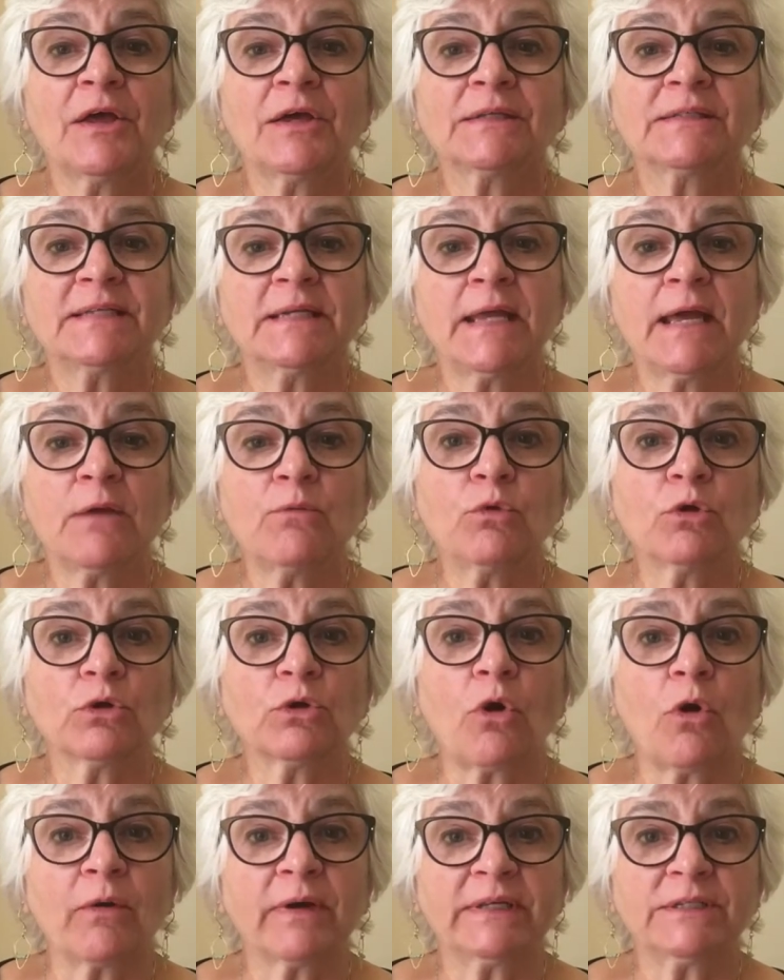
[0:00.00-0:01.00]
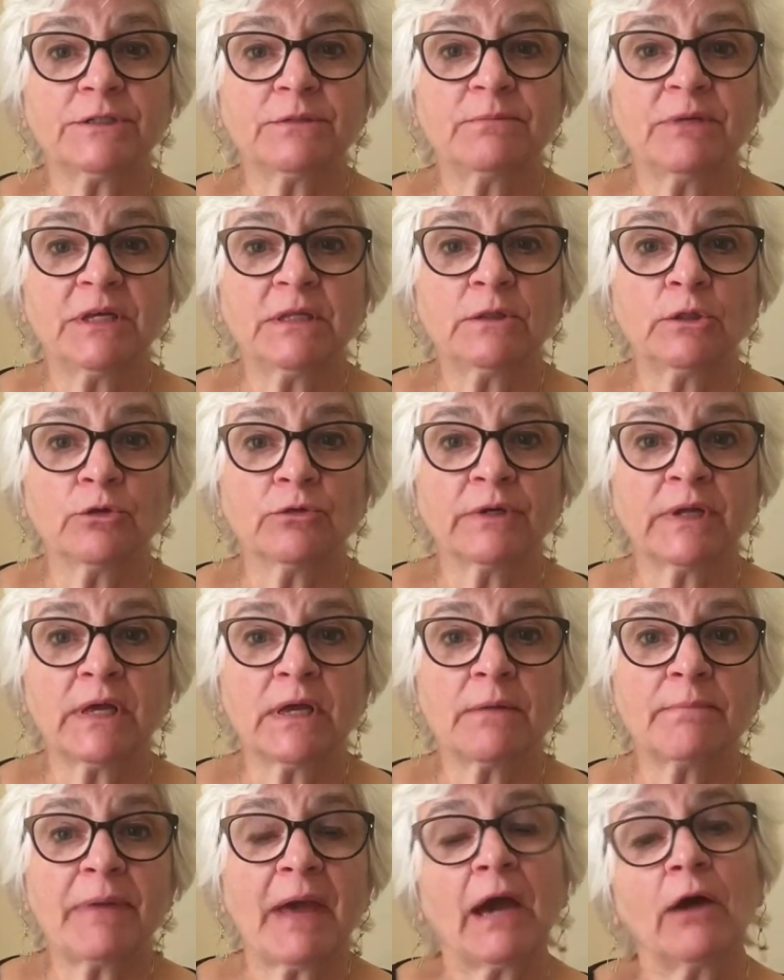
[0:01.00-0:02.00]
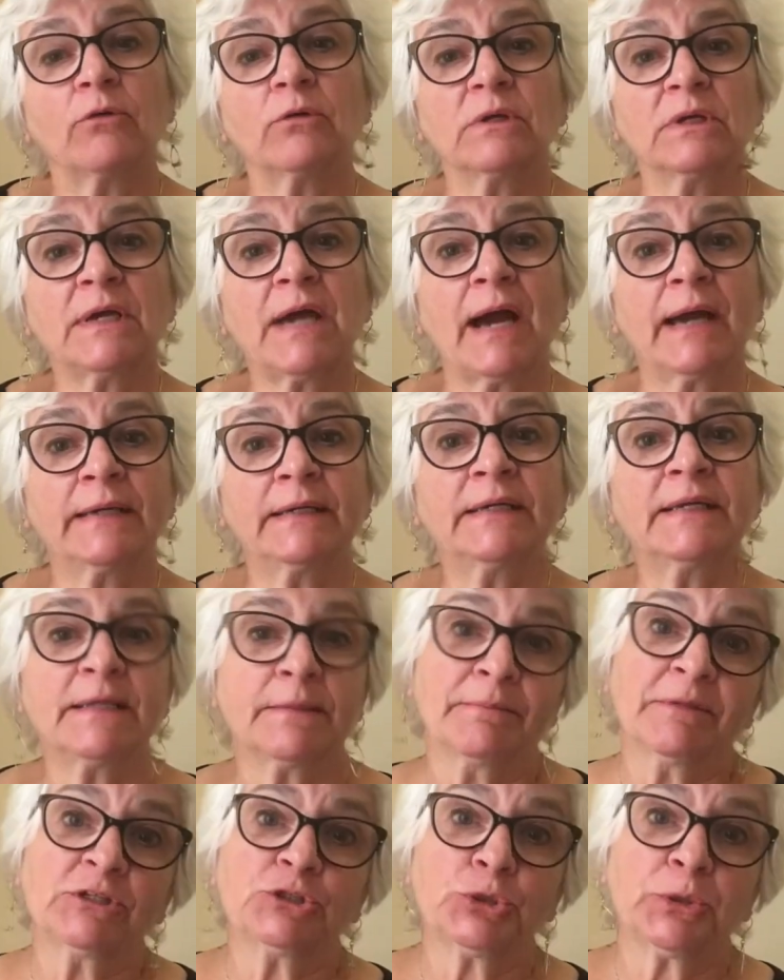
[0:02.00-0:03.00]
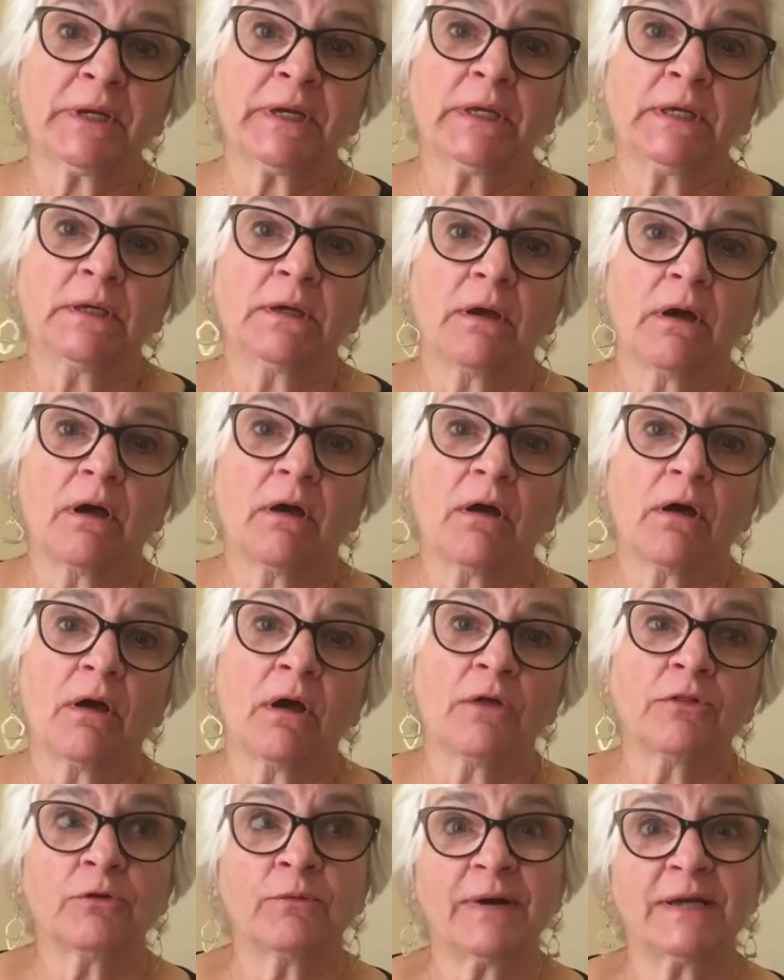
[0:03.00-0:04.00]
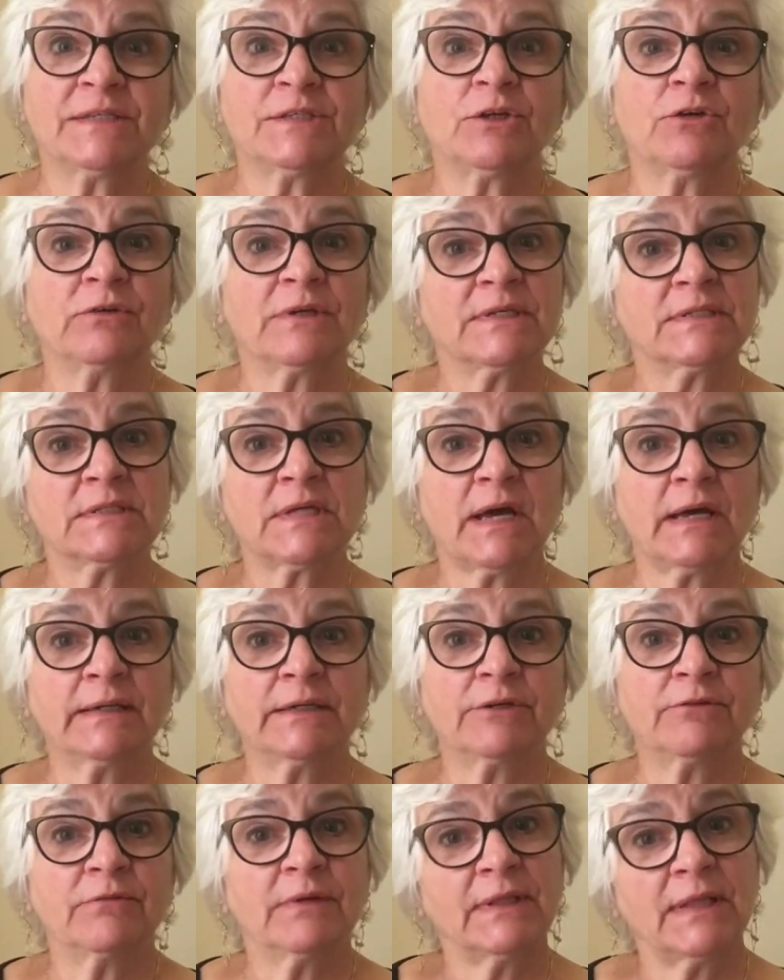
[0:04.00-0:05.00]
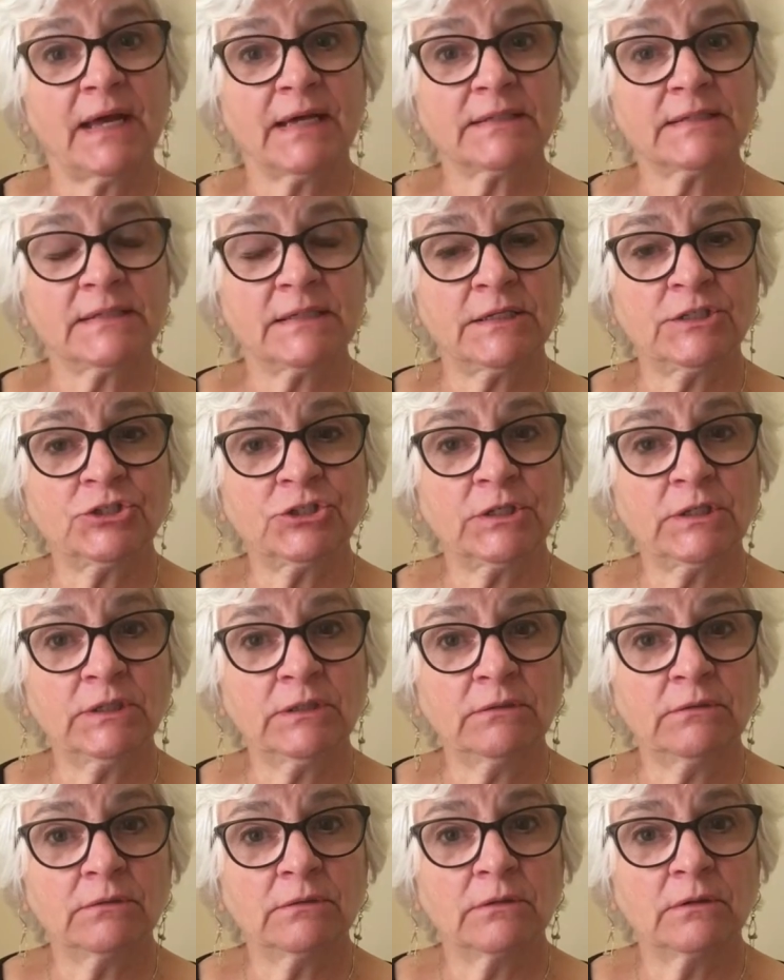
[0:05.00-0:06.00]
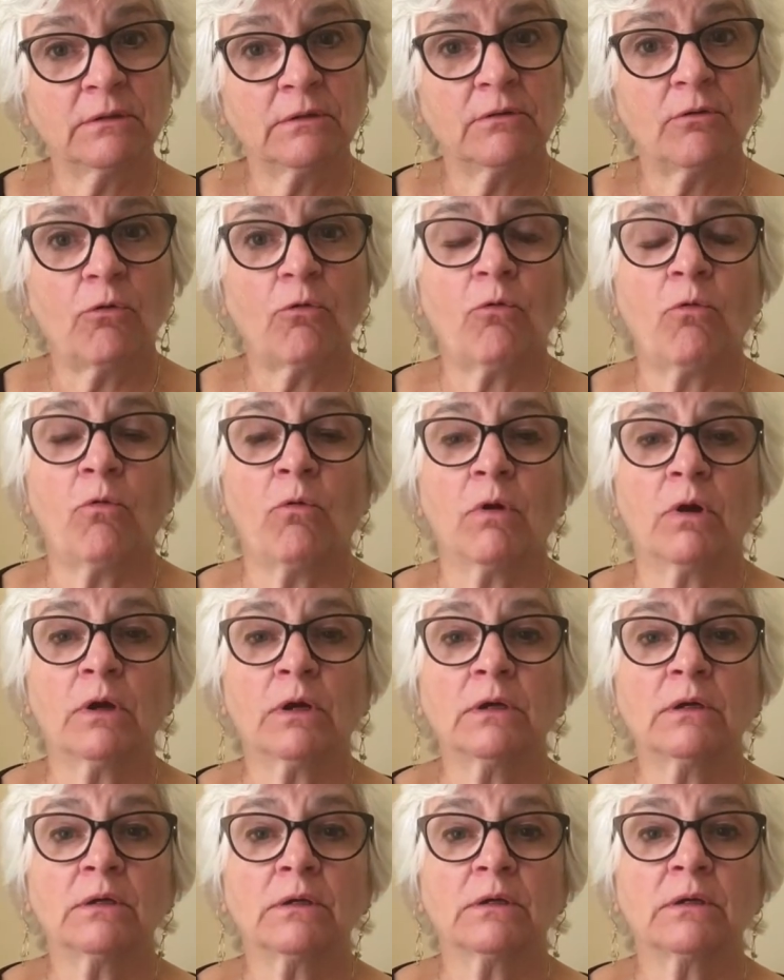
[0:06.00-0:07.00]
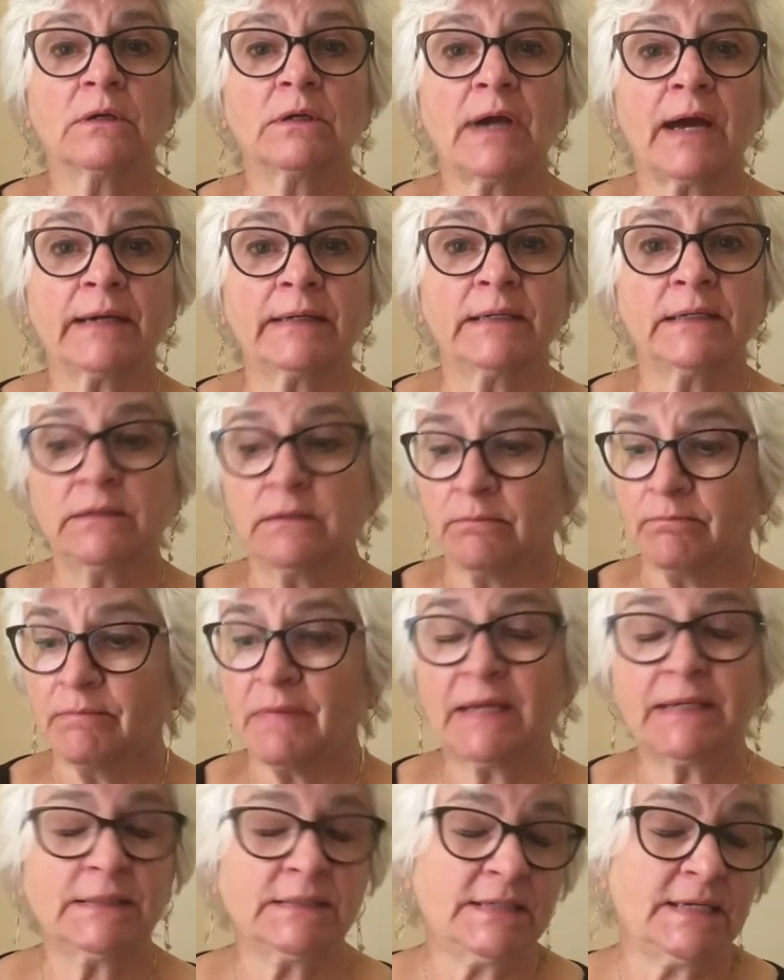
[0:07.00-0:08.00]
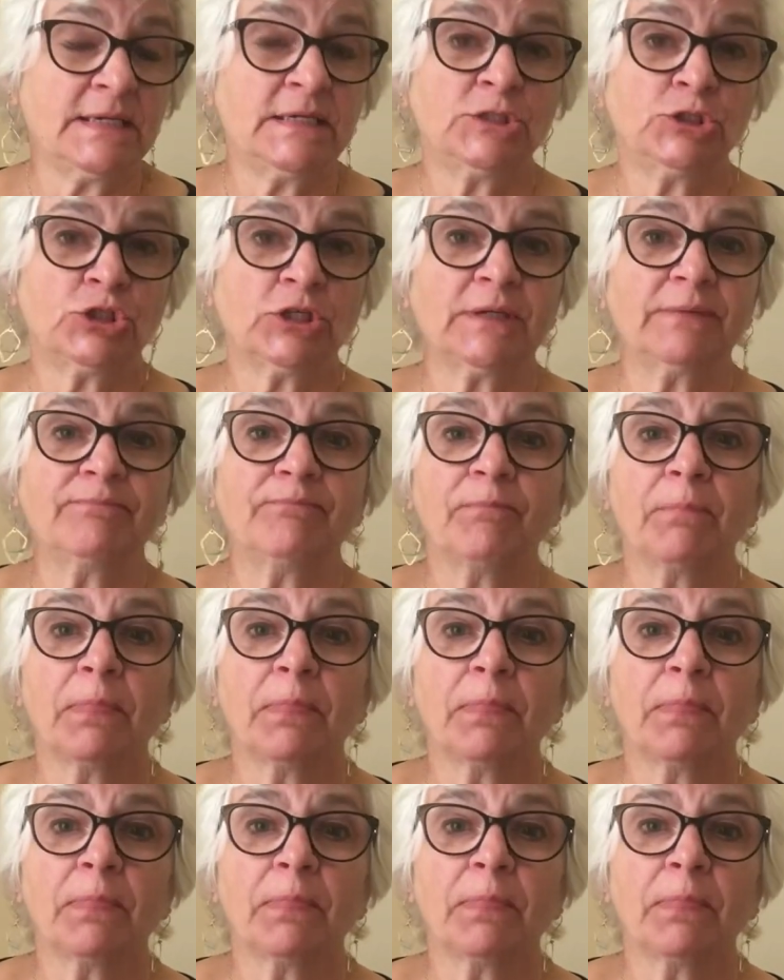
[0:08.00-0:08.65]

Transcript: Today we're going to be learning about guided imagery, otherwise known as guided relaxation or guided meditation.